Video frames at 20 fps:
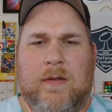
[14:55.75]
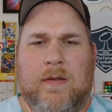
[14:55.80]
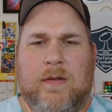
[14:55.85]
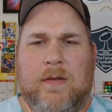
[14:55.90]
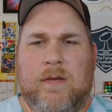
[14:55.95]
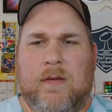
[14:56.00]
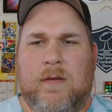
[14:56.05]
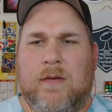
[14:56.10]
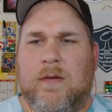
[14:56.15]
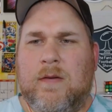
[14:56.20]

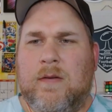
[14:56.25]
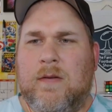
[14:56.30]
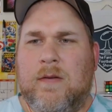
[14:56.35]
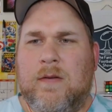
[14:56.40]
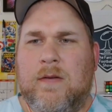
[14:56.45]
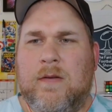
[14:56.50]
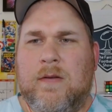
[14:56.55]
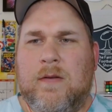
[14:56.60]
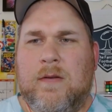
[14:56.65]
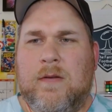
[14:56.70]

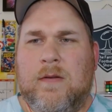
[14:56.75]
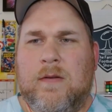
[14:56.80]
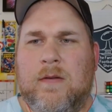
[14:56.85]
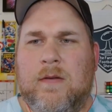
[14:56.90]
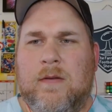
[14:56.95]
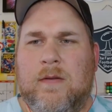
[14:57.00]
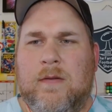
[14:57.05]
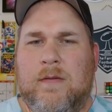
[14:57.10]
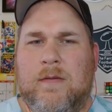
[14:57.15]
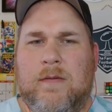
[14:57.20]

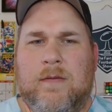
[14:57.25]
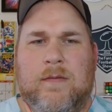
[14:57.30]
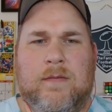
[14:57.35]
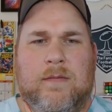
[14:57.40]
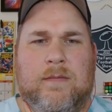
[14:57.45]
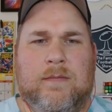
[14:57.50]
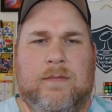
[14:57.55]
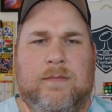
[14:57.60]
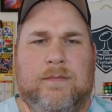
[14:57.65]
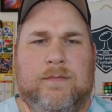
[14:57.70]

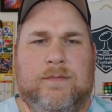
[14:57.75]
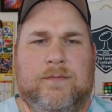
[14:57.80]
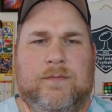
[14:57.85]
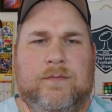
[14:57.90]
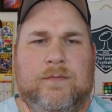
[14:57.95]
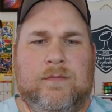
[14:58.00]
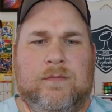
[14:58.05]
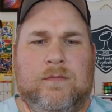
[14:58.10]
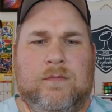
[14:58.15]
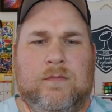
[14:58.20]

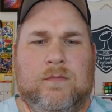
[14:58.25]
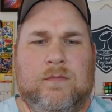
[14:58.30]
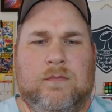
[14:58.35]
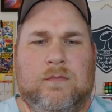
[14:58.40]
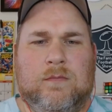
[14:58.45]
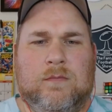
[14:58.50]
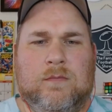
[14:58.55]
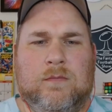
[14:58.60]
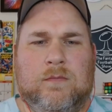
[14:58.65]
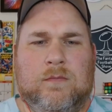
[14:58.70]

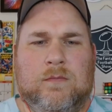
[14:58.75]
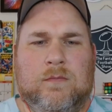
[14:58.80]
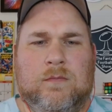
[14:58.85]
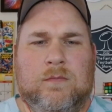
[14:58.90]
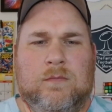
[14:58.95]
No words are spoken by the person on screen.